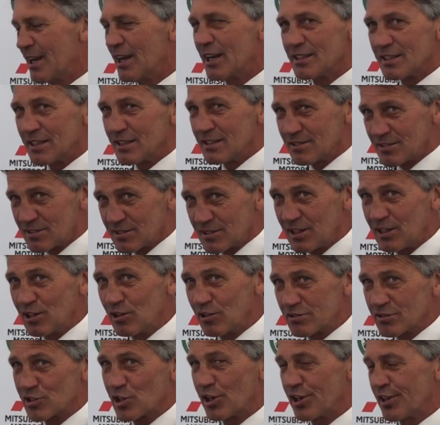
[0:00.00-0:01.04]
It
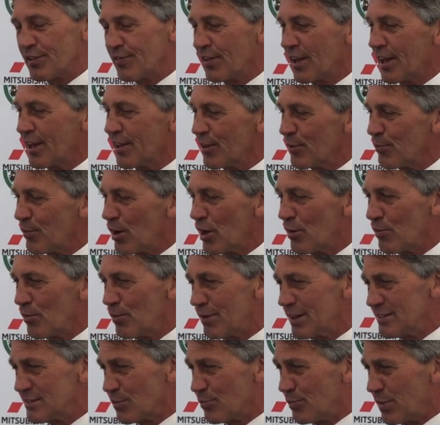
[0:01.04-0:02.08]
looks good in there at the
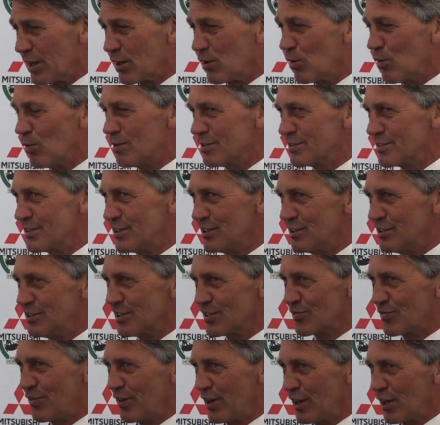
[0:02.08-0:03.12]
moment. But he's a big horse, and you
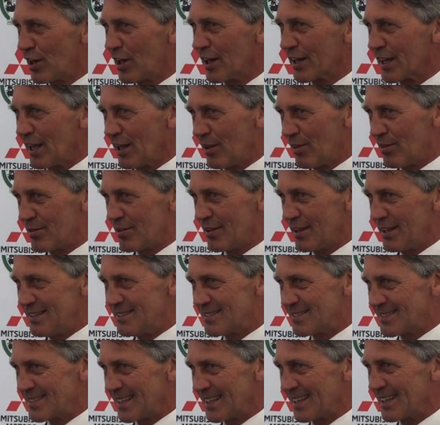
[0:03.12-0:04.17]
just feel like he's
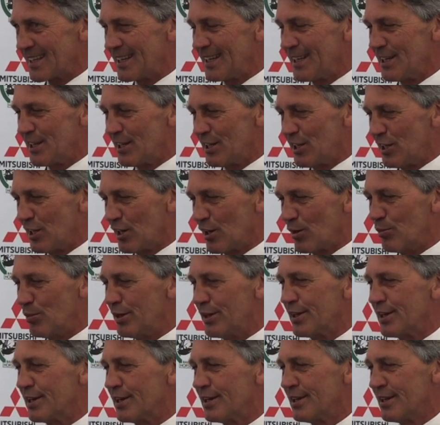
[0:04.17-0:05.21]
sinking a little
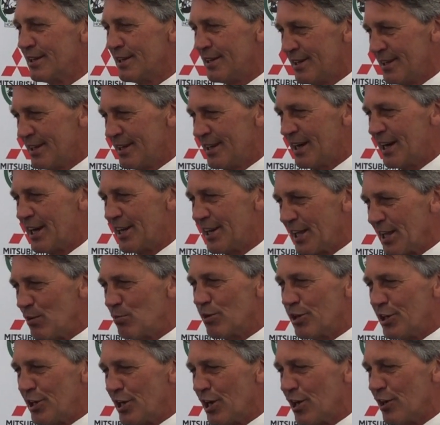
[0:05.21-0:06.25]
bit, and he
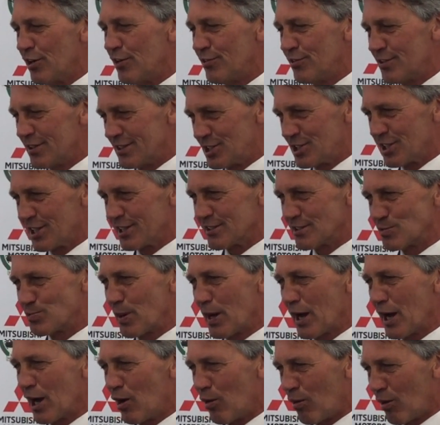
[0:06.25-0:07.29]
would know to shut his
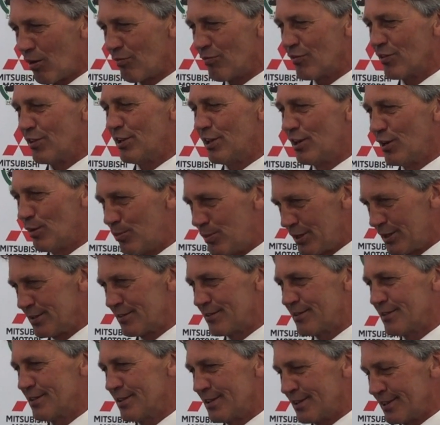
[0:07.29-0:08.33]
power off a little
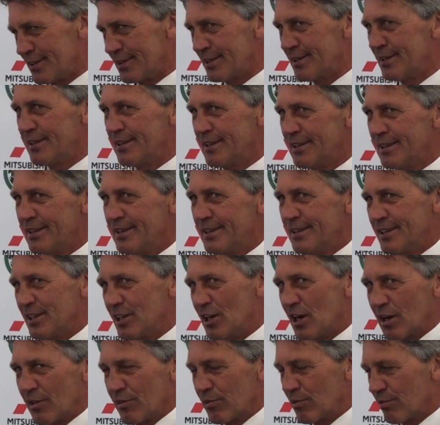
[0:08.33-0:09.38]
bit. And
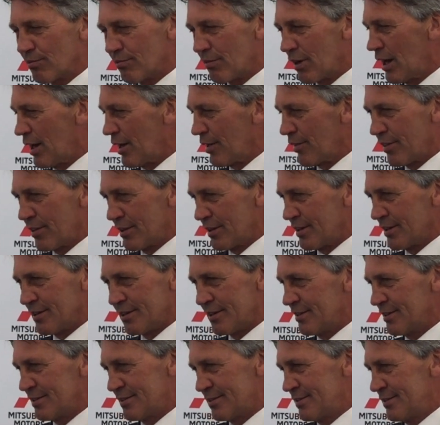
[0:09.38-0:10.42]
yeah, I thought rather than
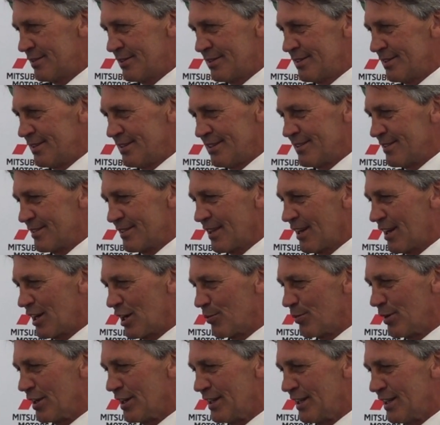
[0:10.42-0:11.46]

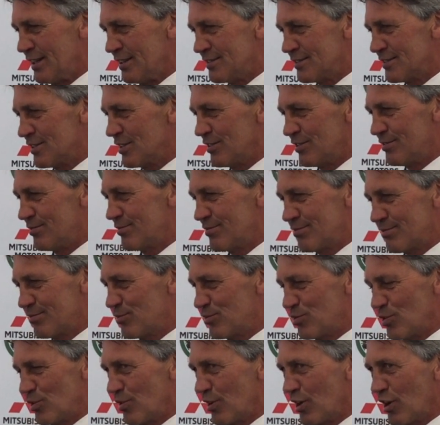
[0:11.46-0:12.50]
tell him he needs to
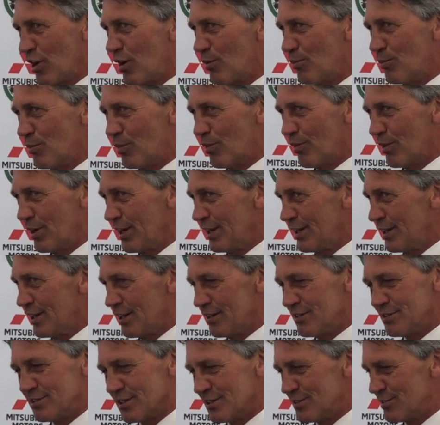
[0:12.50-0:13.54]
do a lot more, he
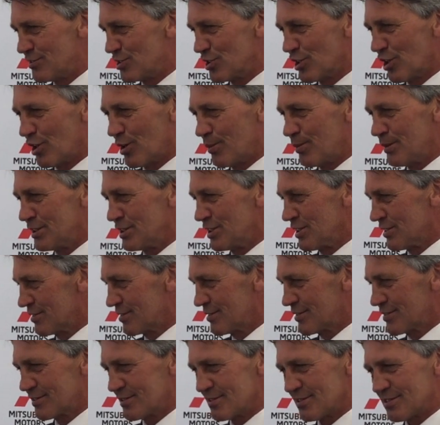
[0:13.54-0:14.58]
knows his job and
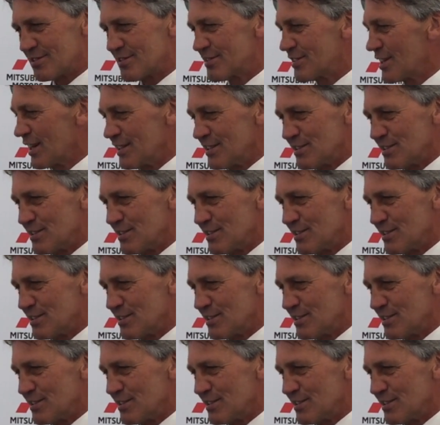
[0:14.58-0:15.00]
just stay